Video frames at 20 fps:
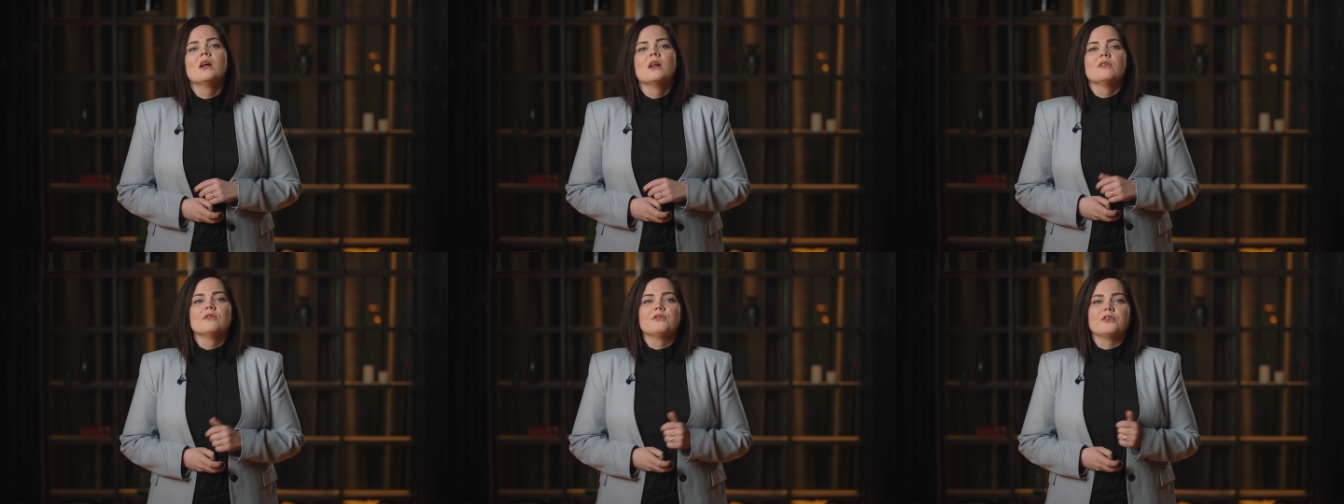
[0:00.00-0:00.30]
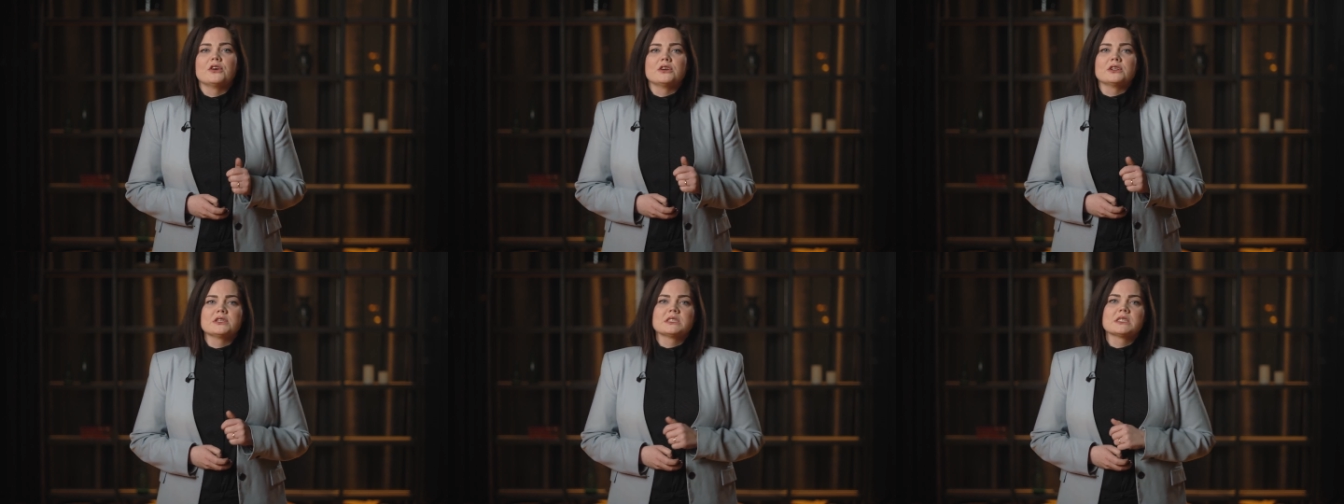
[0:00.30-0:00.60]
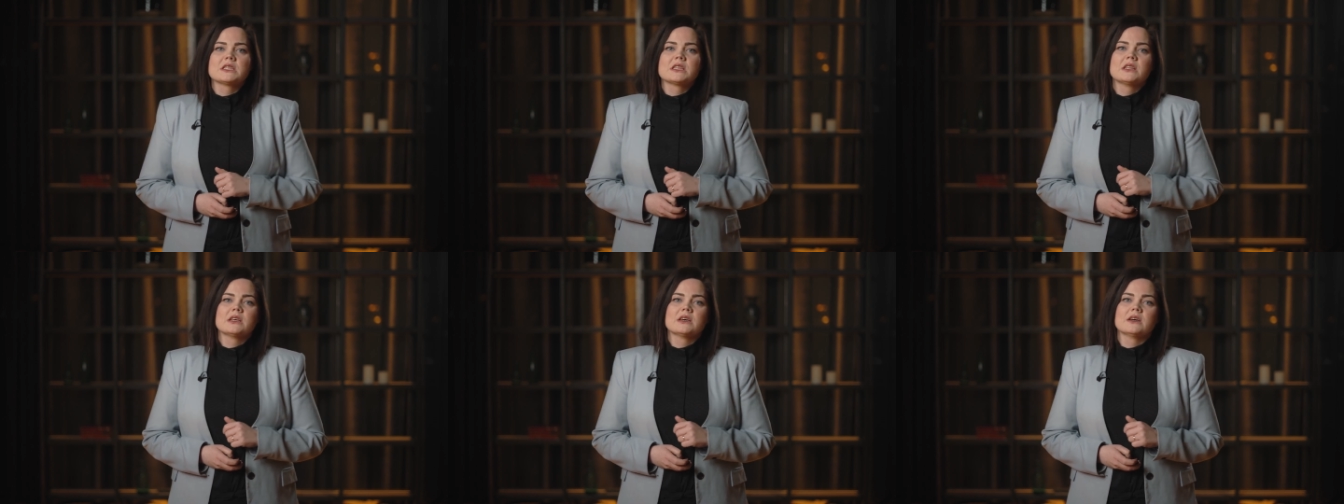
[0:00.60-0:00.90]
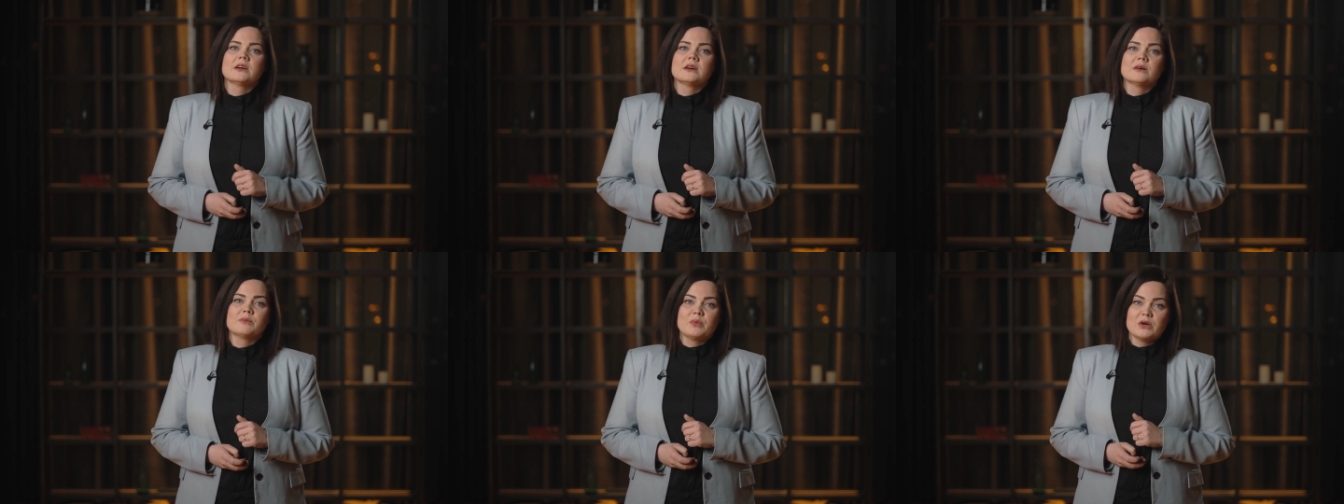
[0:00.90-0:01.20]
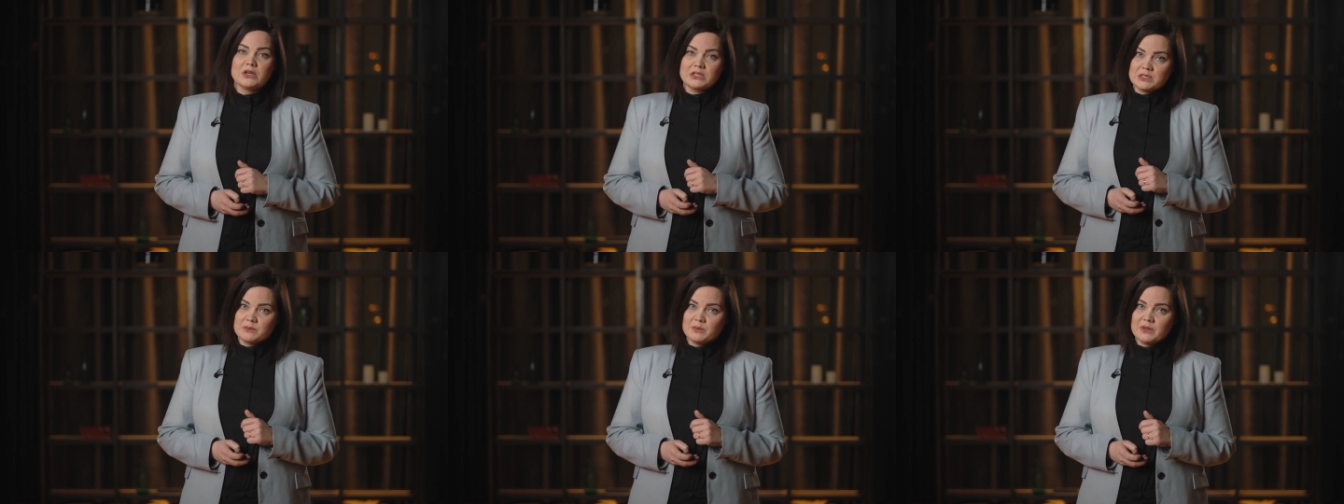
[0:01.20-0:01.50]
First, the
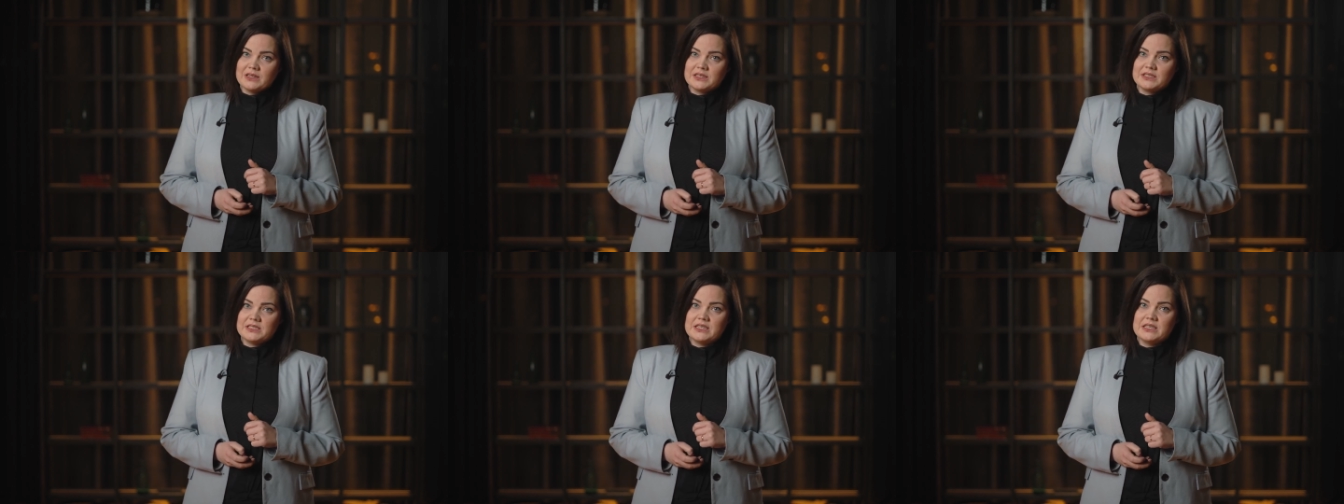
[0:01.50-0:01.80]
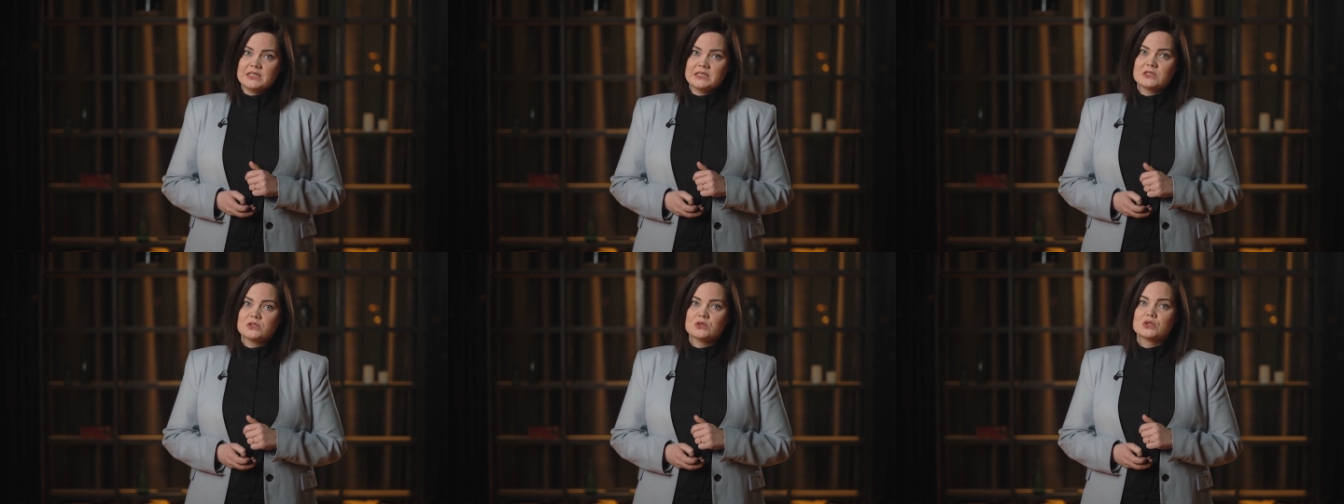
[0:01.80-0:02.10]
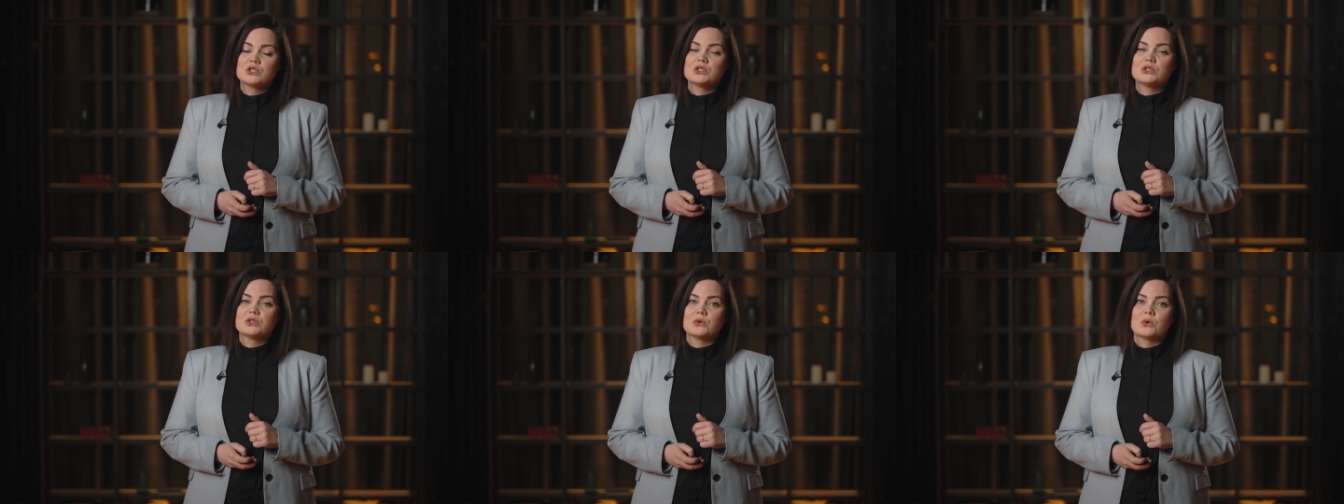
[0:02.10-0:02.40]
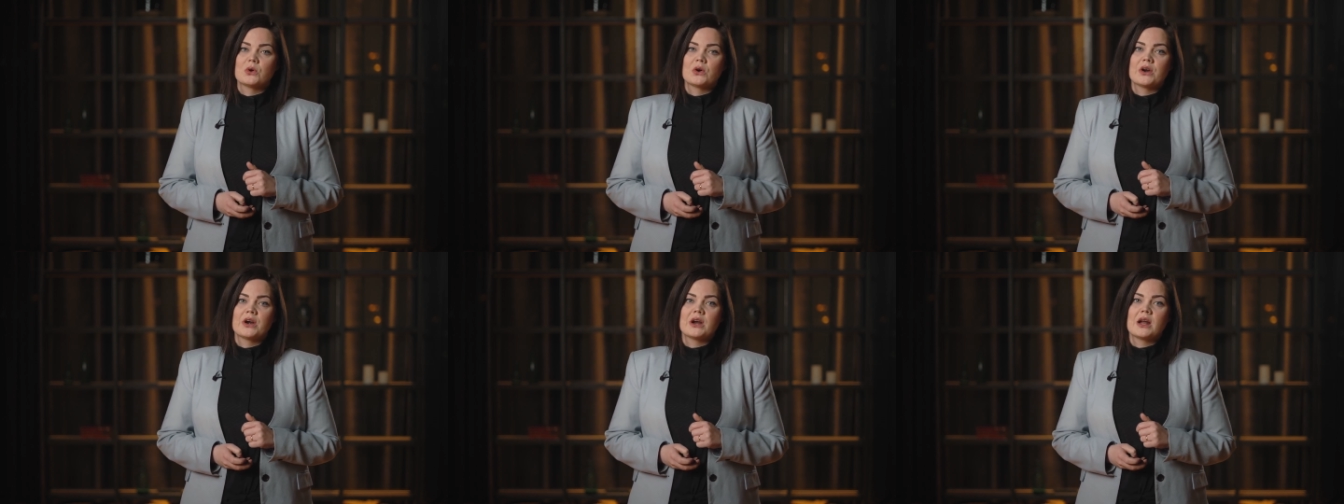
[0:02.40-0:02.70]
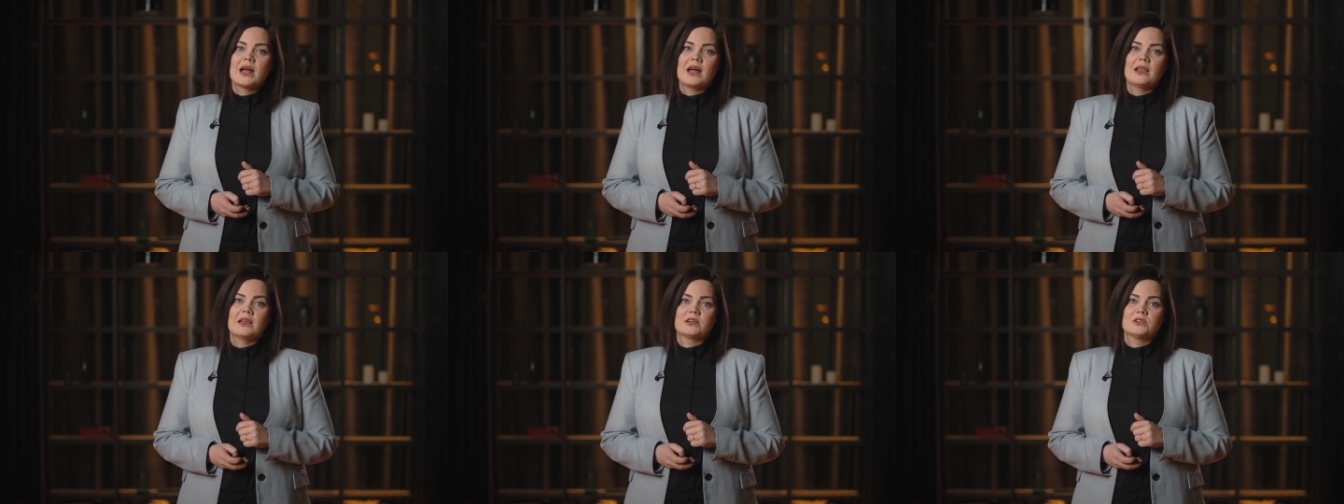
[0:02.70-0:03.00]
possibility to store
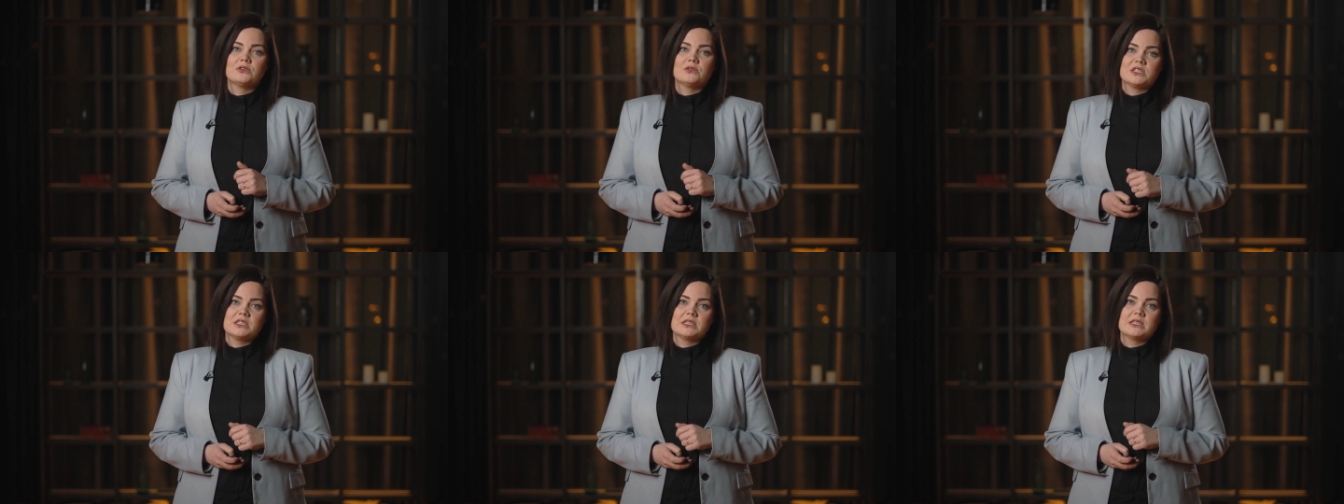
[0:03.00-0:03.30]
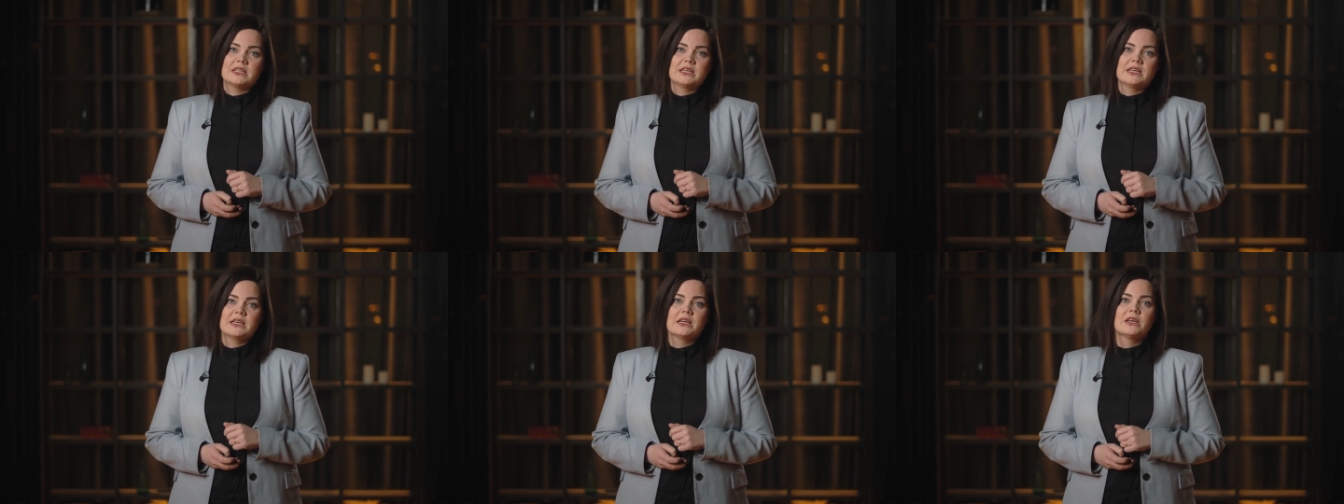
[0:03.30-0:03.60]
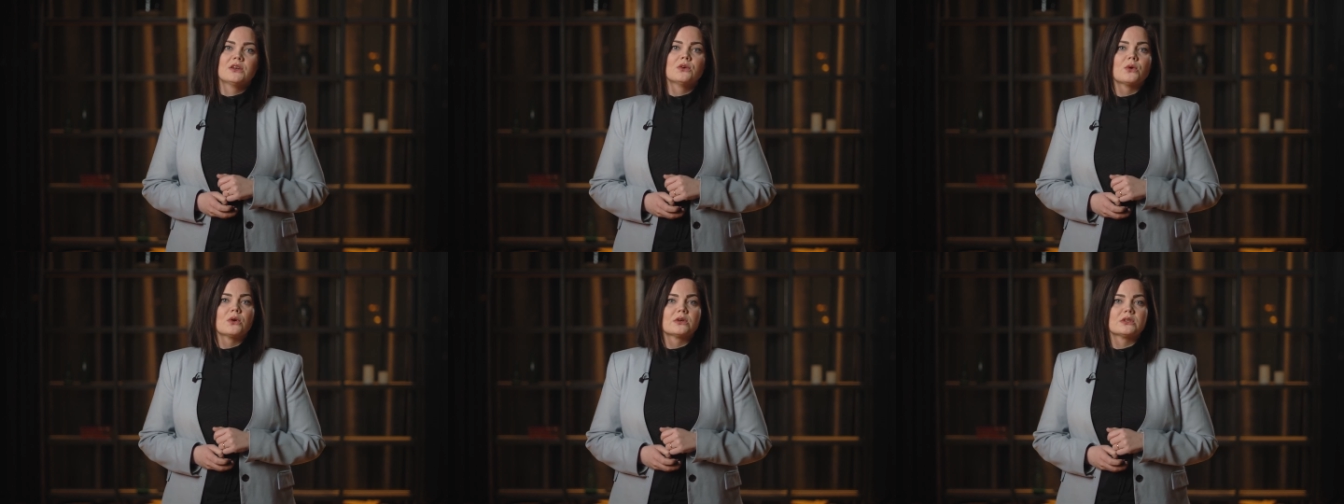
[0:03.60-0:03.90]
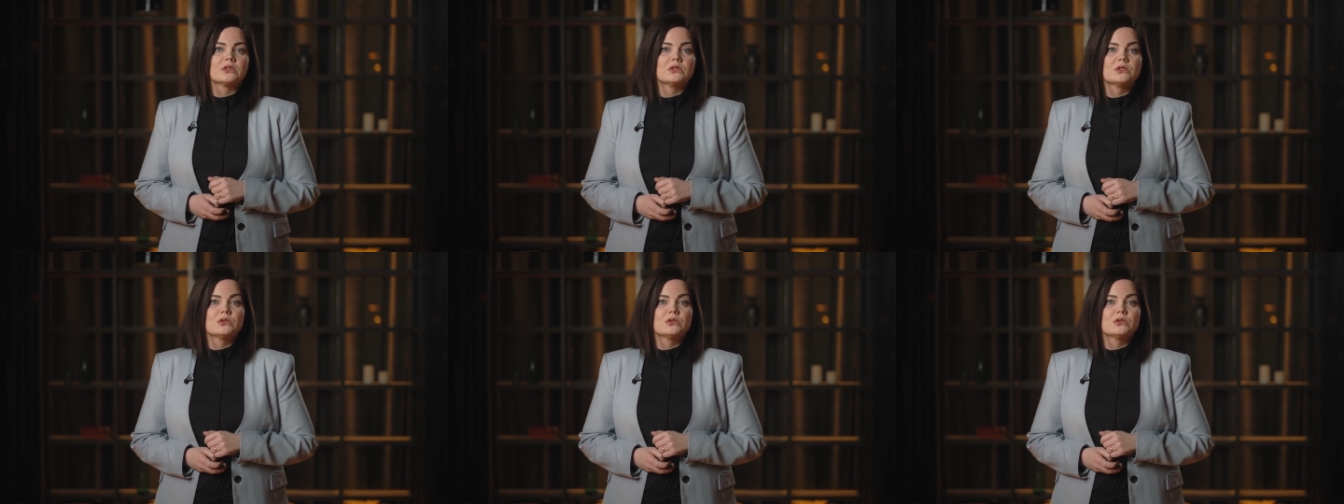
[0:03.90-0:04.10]
electricity in order